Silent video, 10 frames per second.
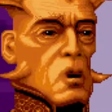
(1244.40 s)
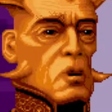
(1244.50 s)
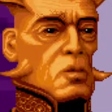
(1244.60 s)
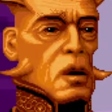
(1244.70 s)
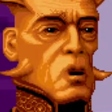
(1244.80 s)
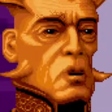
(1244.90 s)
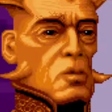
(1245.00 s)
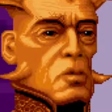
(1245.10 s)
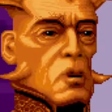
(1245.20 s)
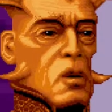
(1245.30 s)
You sent
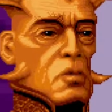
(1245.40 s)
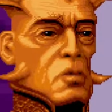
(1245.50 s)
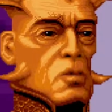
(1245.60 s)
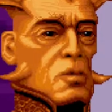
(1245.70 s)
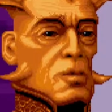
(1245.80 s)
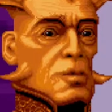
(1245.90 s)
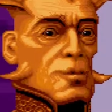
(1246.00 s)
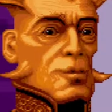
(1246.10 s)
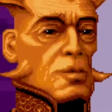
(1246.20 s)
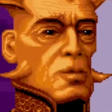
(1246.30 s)
me the spice I've asked you
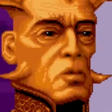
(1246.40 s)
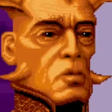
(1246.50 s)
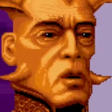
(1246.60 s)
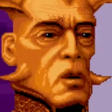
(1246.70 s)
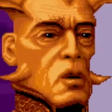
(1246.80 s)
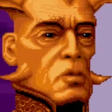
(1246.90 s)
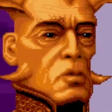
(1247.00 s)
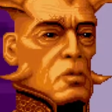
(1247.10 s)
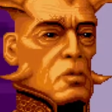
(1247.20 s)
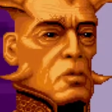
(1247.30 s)
for? I think it
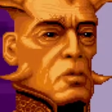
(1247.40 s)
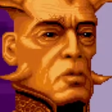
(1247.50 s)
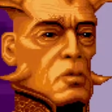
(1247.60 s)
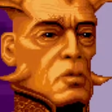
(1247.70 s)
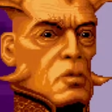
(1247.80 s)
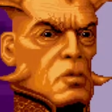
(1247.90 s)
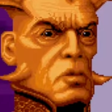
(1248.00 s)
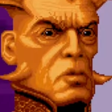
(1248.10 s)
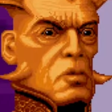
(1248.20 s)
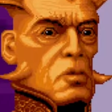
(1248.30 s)
should be. Good.
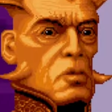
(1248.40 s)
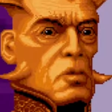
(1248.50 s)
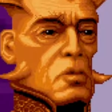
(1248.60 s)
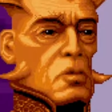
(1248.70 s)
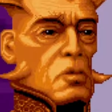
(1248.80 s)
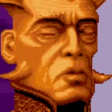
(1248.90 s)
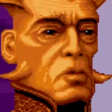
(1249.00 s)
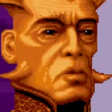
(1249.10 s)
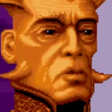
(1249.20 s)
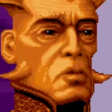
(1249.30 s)
Next shipment will be four days
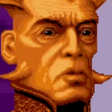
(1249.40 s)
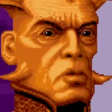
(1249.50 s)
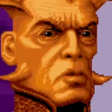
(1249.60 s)
from now.